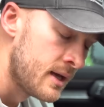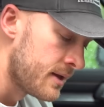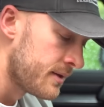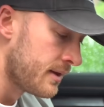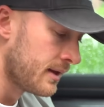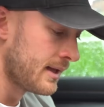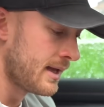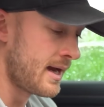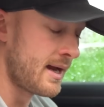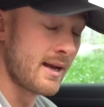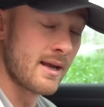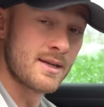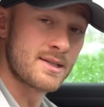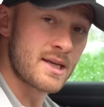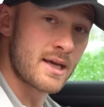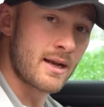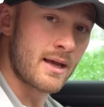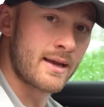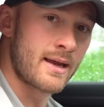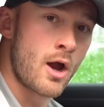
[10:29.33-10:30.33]
the lane is,
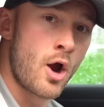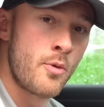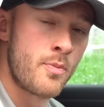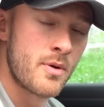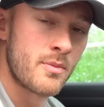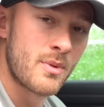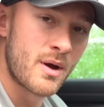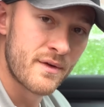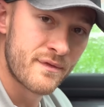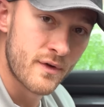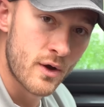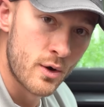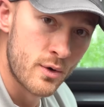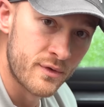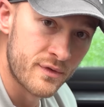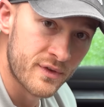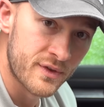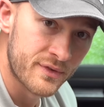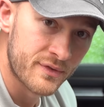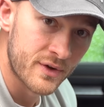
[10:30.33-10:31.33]
and I open my phone
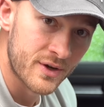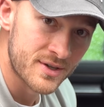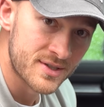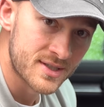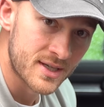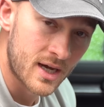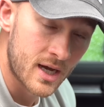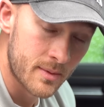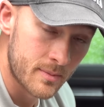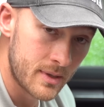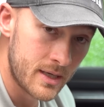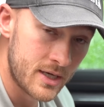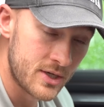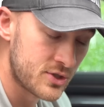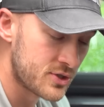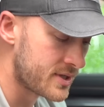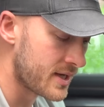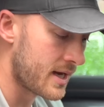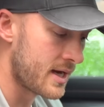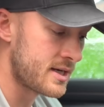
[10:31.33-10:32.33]
for the first time
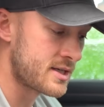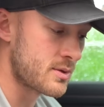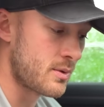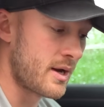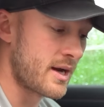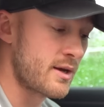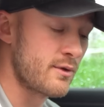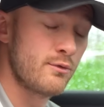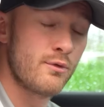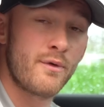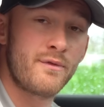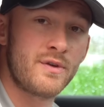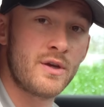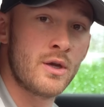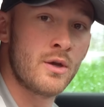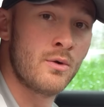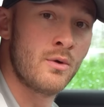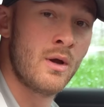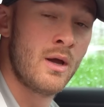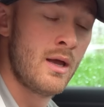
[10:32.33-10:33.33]
each day so I can
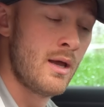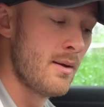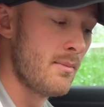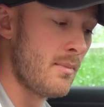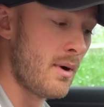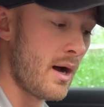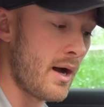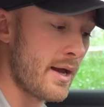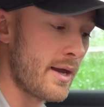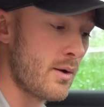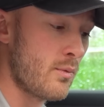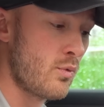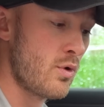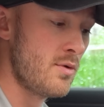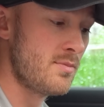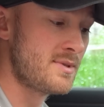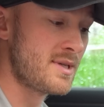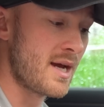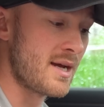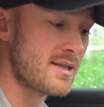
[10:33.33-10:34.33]
review my
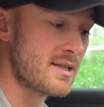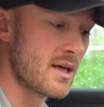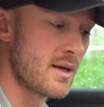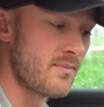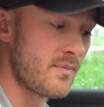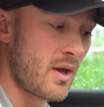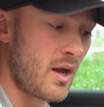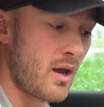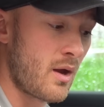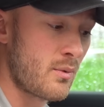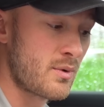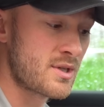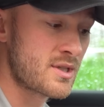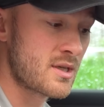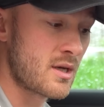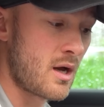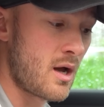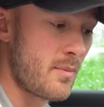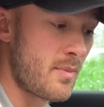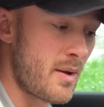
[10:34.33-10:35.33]
Whoop data. I always
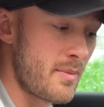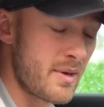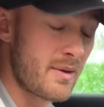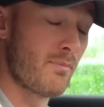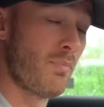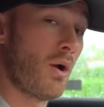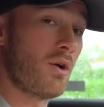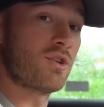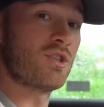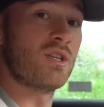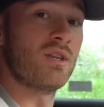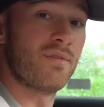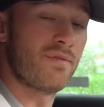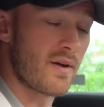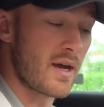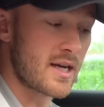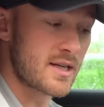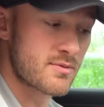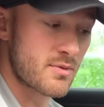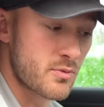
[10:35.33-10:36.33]
start by being punched in the
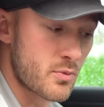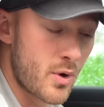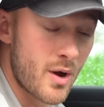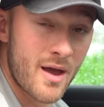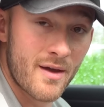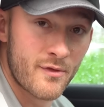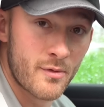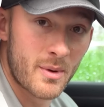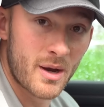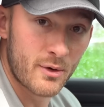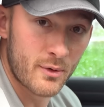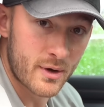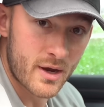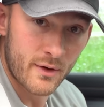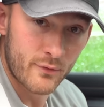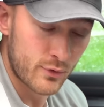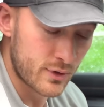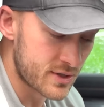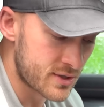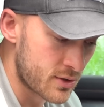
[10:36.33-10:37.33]
face with whatever my
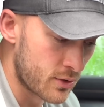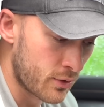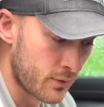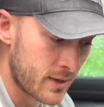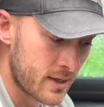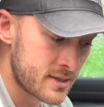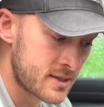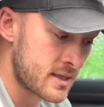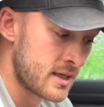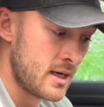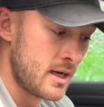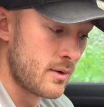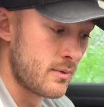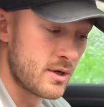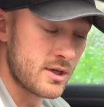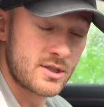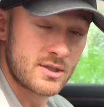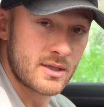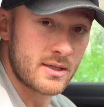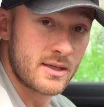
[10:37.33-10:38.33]
recovery score is,
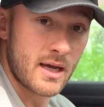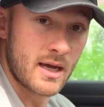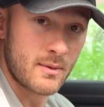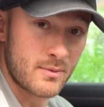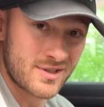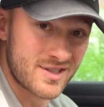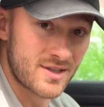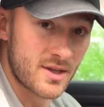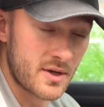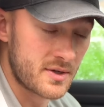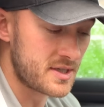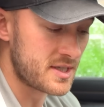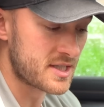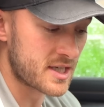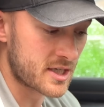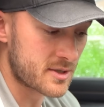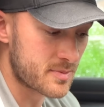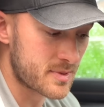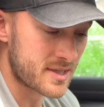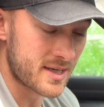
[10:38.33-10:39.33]
which today was
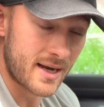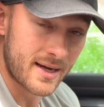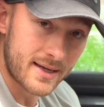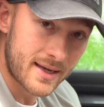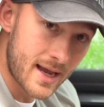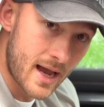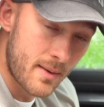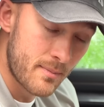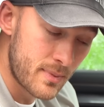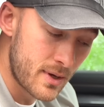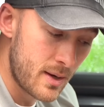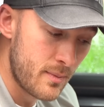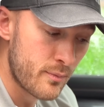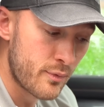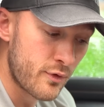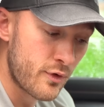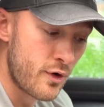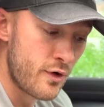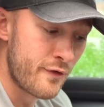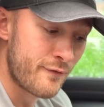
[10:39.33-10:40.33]
36%, can be
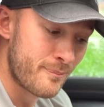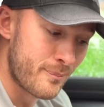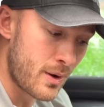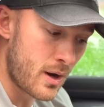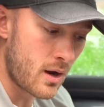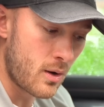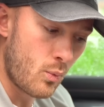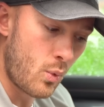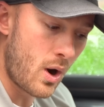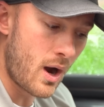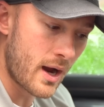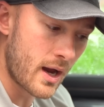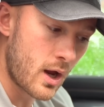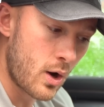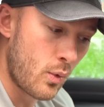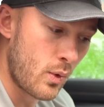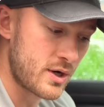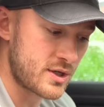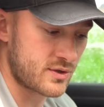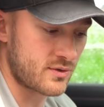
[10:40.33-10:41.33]
improved, but what I
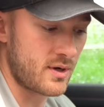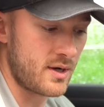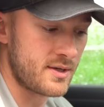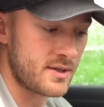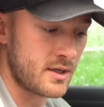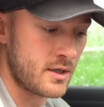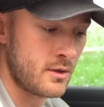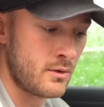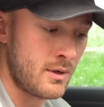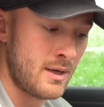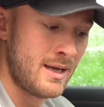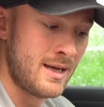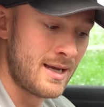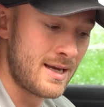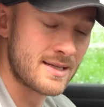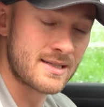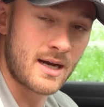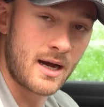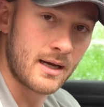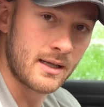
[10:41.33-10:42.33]
always try and do
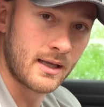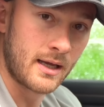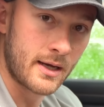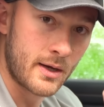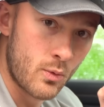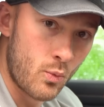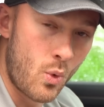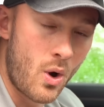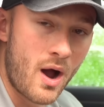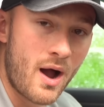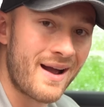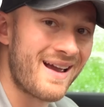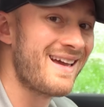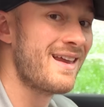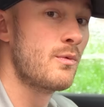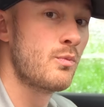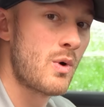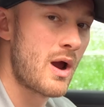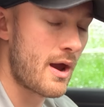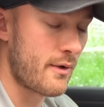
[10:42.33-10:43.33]
is highlight why
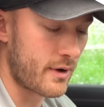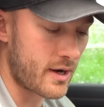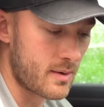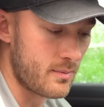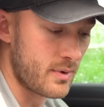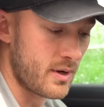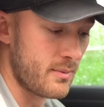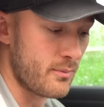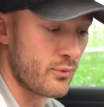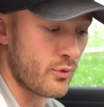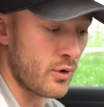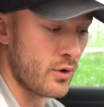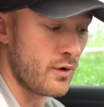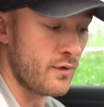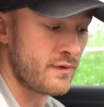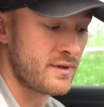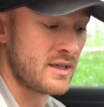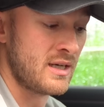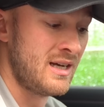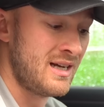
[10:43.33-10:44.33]
and where it can be
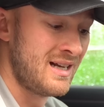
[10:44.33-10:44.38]
improved.